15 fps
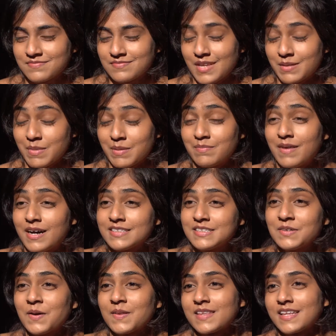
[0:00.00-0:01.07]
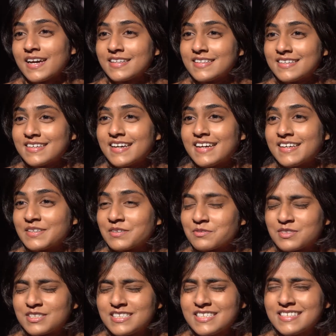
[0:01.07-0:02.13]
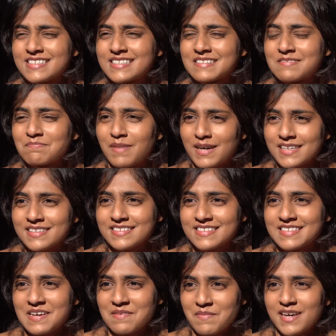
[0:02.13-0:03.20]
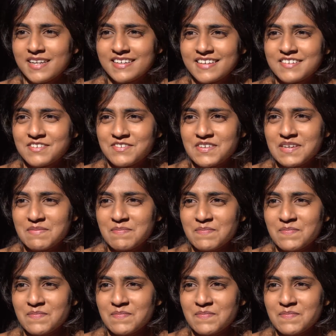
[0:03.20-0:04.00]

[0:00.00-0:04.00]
And my mother, on the other hand, oh, she despised the American dream.